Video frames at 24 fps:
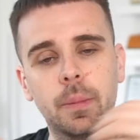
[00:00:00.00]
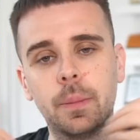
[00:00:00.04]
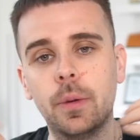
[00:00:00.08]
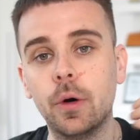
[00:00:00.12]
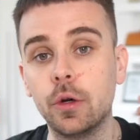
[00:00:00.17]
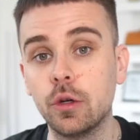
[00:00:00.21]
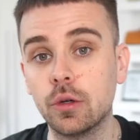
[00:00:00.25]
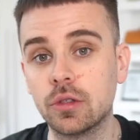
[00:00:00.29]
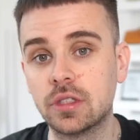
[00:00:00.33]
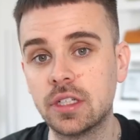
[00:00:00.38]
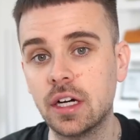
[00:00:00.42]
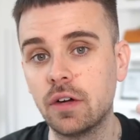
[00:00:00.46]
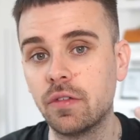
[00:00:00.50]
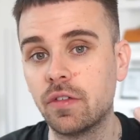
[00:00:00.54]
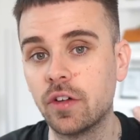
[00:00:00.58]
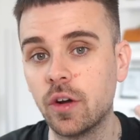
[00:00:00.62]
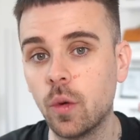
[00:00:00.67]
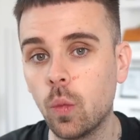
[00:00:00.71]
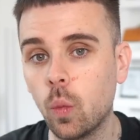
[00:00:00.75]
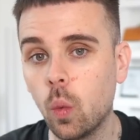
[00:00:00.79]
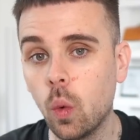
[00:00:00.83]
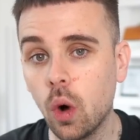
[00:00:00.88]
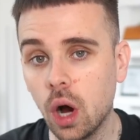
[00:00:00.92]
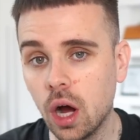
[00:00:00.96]
put yourself in a
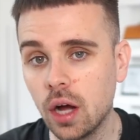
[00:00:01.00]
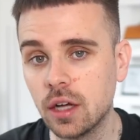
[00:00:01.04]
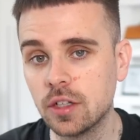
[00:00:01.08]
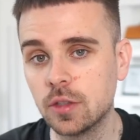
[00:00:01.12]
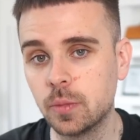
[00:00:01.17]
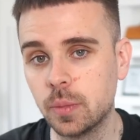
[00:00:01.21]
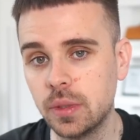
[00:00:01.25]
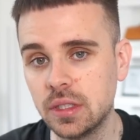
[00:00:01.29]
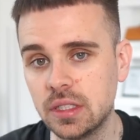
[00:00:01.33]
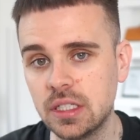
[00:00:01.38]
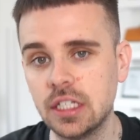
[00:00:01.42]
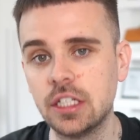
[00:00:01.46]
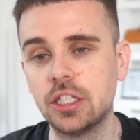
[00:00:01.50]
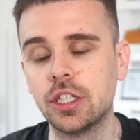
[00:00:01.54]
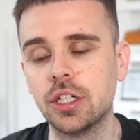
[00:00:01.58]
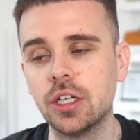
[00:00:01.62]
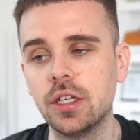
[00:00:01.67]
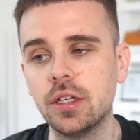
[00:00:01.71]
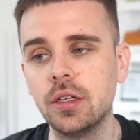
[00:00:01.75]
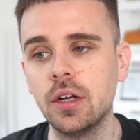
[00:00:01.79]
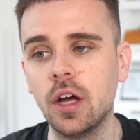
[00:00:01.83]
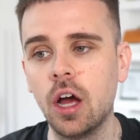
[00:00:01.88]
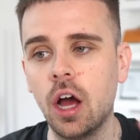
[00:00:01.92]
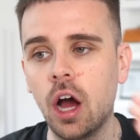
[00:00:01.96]
worse
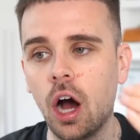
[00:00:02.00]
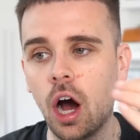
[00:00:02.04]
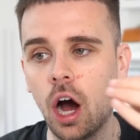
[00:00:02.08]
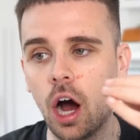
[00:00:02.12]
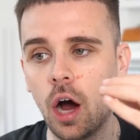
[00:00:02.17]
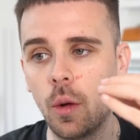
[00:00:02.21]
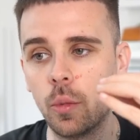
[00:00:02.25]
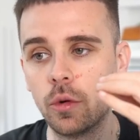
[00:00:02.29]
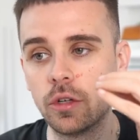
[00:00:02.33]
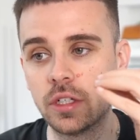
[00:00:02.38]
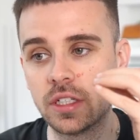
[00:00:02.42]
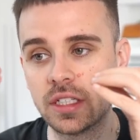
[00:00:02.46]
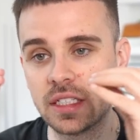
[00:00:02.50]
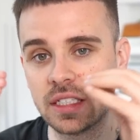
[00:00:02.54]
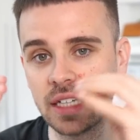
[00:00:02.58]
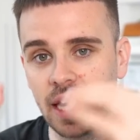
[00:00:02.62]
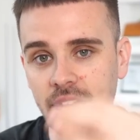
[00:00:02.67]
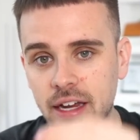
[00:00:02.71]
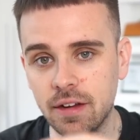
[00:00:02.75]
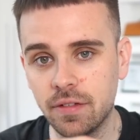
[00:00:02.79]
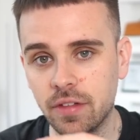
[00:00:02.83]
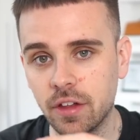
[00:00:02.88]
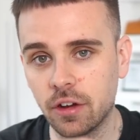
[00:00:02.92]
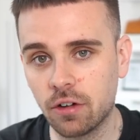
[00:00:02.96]
position, I would
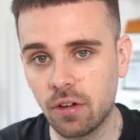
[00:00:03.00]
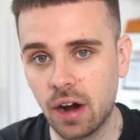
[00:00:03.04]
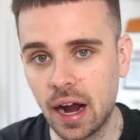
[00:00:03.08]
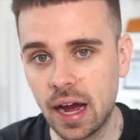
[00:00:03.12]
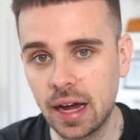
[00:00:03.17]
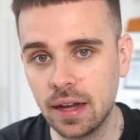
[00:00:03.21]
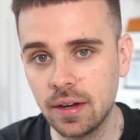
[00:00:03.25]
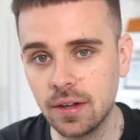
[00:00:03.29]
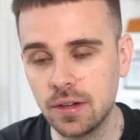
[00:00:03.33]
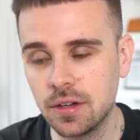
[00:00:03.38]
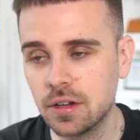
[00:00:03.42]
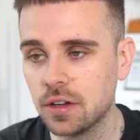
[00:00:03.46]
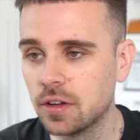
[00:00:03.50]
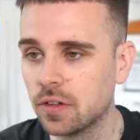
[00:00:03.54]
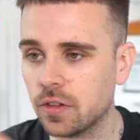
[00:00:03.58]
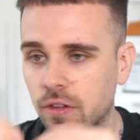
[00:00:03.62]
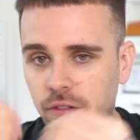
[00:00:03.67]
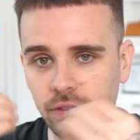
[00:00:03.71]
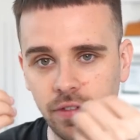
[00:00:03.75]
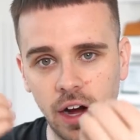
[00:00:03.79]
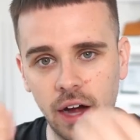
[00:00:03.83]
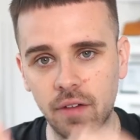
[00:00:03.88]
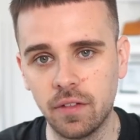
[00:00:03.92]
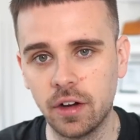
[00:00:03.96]
save the grand, the
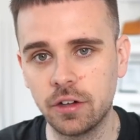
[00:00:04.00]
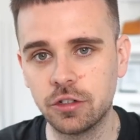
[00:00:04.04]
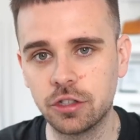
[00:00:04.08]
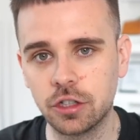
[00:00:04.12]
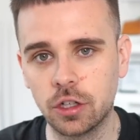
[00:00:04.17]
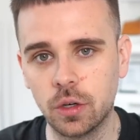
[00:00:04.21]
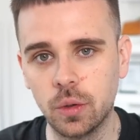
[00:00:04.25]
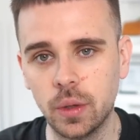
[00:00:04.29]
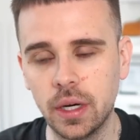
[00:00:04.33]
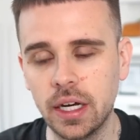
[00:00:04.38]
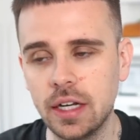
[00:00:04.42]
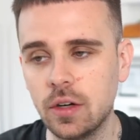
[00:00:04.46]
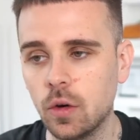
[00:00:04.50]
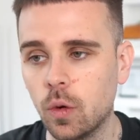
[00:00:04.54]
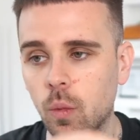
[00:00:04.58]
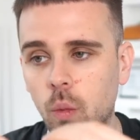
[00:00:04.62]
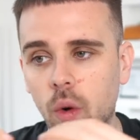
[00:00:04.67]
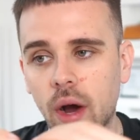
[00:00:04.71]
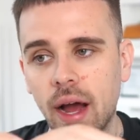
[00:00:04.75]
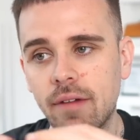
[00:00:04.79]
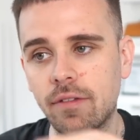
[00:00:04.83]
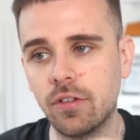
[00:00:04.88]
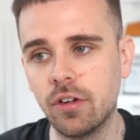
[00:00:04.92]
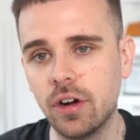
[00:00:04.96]
500 quid or
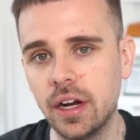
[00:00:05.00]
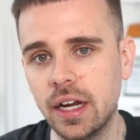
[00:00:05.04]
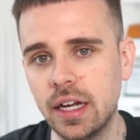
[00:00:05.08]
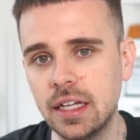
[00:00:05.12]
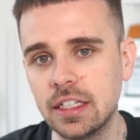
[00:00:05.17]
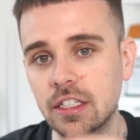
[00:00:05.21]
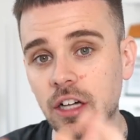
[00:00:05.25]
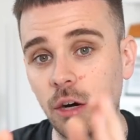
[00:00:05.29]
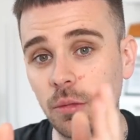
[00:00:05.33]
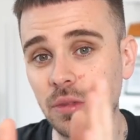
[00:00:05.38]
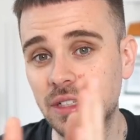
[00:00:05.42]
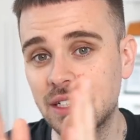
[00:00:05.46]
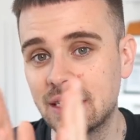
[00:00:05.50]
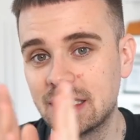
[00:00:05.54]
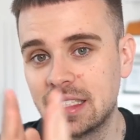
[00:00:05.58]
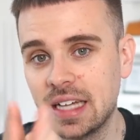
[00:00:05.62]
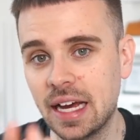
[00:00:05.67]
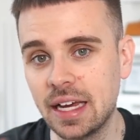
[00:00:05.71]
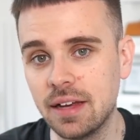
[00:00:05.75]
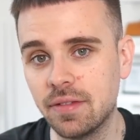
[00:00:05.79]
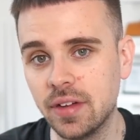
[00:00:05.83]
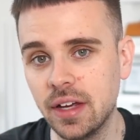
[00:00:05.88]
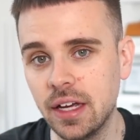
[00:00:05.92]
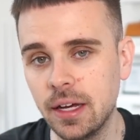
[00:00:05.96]
whatever it is, I would
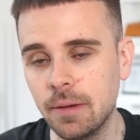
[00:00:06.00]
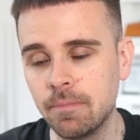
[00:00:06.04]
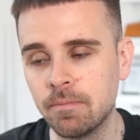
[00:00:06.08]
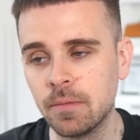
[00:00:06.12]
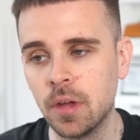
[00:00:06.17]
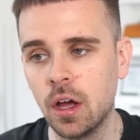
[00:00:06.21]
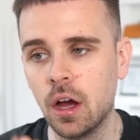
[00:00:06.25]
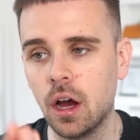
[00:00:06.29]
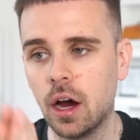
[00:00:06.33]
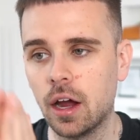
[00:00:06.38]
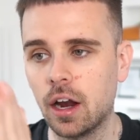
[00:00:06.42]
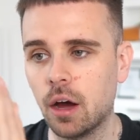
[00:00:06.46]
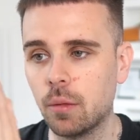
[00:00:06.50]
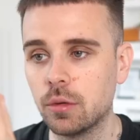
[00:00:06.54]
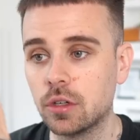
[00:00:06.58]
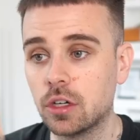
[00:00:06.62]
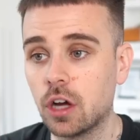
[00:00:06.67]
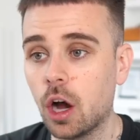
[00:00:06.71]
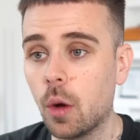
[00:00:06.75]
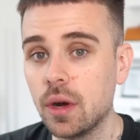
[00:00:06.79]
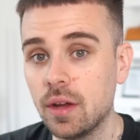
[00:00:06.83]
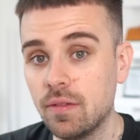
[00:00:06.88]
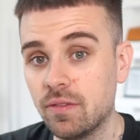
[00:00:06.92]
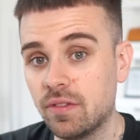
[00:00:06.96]
save it and I would
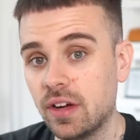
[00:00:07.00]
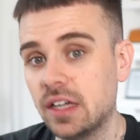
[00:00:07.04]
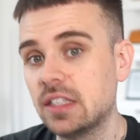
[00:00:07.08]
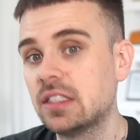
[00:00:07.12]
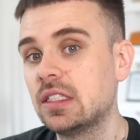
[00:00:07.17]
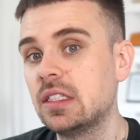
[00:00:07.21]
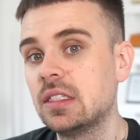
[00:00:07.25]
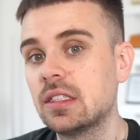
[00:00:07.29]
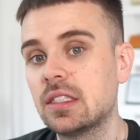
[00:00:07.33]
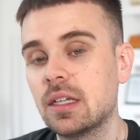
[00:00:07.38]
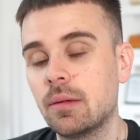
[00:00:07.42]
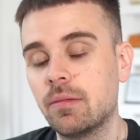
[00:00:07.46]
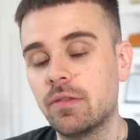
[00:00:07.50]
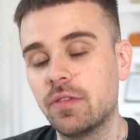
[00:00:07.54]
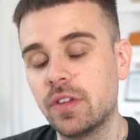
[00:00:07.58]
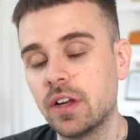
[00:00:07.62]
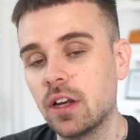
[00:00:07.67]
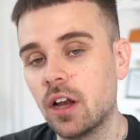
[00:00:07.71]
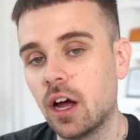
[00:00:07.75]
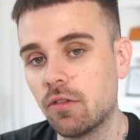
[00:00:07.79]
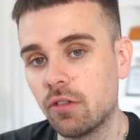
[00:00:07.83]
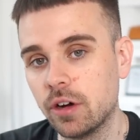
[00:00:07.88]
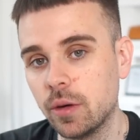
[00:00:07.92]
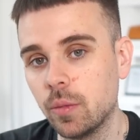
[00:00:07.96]
go and invest in something
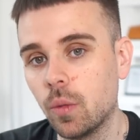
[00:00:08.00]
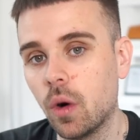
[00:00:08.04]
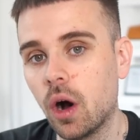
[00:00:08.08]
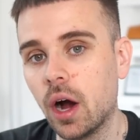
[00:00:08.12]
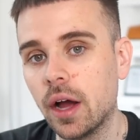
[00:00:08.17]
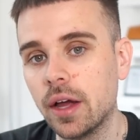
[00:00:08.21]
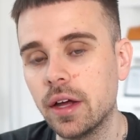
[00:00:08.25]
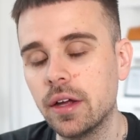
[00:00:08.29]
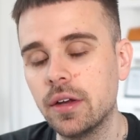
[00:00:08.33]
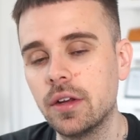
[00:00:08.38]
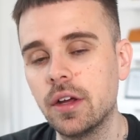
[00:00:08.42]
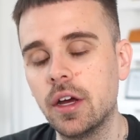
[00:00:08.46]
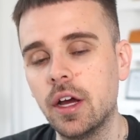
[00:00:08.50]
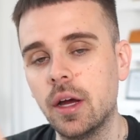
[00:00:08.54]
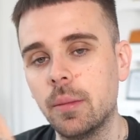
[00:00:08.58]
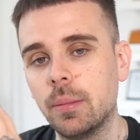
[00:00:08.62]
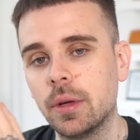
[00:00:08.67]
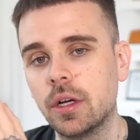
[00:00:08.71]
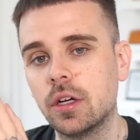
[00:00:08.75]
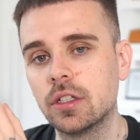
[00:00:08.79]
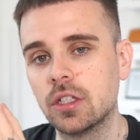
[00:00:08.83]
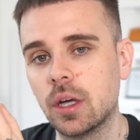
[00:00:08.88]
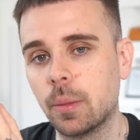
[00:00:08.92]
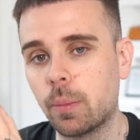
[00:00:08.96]
like Rewired,
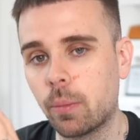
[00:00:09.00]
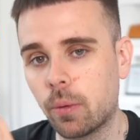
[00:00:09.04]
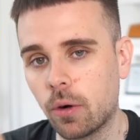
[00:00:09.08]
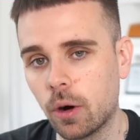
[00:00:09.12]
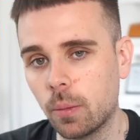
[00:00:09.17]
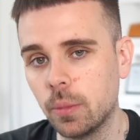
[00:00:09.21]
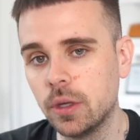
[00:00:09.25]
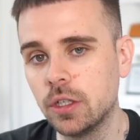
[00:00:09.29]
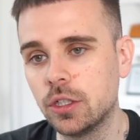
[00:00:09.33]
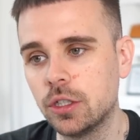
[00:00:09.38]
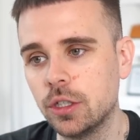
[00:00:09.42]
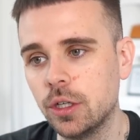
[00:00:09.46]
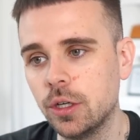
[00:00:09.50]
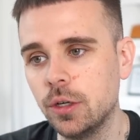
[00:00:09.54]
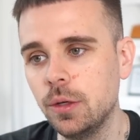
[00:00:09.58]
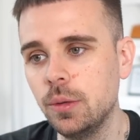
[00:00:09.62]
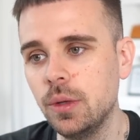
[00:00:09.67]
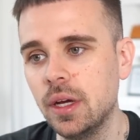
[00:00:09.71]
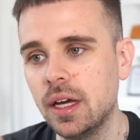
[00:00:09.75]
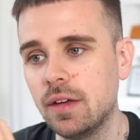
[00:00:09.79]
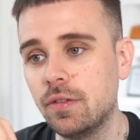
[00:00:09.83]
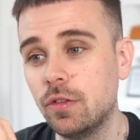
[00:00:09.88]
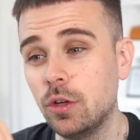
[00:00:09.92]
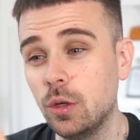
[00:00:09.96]
because I promise
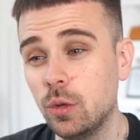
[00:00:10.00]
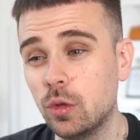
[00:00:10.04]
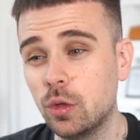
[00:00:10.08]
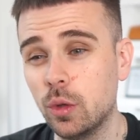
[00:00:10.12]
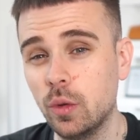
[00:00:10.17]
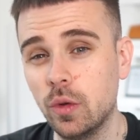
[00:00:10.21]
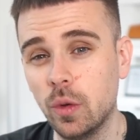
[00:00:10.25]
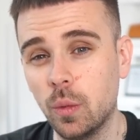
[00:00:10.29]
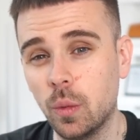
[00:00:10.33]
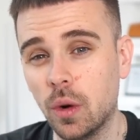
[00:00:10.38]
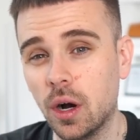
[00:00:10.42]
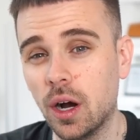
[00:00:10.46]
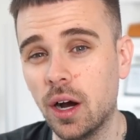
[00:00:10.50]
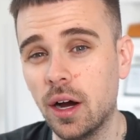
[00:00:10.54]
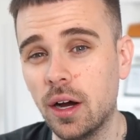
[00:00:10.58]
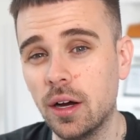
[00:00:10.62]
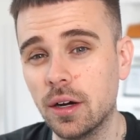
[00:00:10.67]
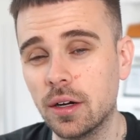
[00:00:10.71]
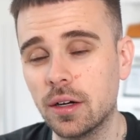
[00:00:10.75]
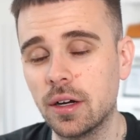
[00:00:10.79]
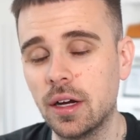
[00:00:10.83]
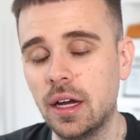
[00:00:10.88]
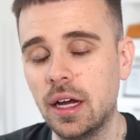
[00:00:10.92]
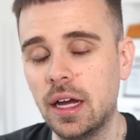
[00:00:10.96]
you, if you do the
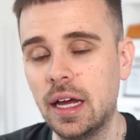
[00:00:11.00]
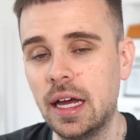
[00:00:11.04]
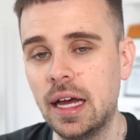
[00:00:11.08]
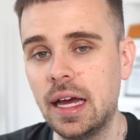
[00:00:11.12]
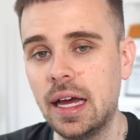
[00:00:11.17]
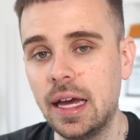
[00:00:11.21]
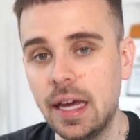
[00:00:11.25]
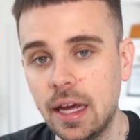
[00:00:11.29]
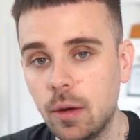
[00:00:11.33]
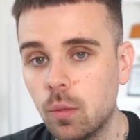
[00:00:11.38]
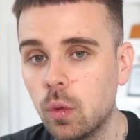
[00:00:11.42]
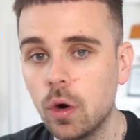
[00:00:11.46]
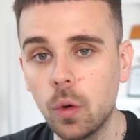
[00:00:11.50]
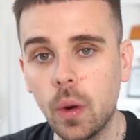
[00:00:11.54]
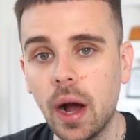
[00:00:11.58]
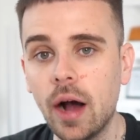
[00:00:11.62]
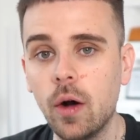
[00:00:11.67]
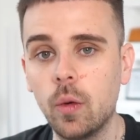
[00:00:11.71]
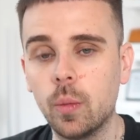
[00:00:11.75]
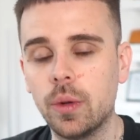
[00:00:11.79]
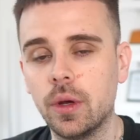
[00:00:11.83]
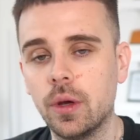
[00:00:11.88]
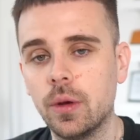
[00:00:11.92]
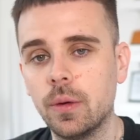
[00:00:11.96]
work, it will
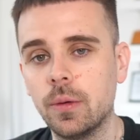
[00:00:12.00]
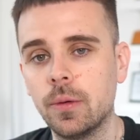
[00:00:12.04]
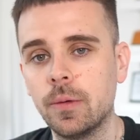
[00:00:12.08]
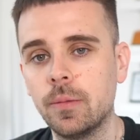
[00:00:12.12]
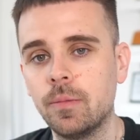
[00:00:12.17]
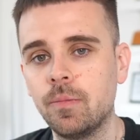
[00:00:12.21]
help you.